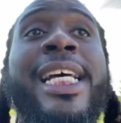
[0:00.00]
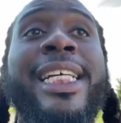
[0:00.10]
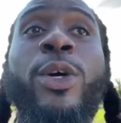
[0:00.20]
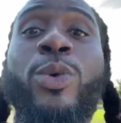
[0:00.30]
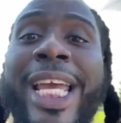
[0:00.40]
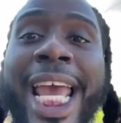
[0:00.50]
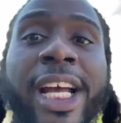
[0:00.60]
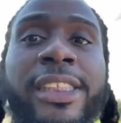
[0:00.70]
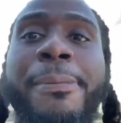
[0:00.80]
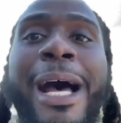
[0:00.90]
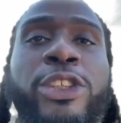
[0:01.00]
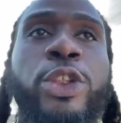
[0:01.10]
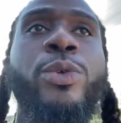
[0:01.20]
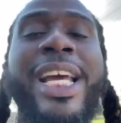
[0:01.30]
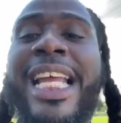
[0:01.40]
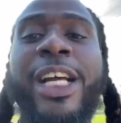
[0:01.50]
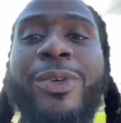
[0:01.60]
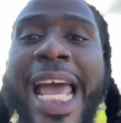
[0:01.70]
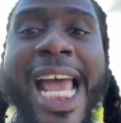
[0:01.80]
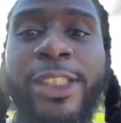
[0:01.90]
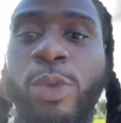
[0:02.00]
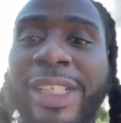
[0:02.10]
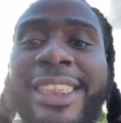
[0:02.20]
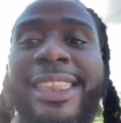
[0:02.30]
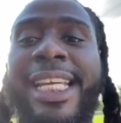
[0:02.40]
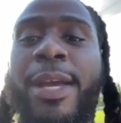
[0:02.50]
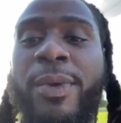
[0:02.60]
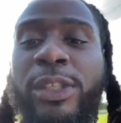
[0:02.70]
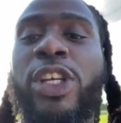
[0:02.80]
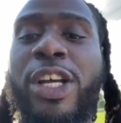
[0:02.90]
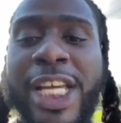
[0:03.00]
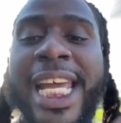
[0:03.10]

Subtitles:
who cares about you and not going to ask questions, then they will talk.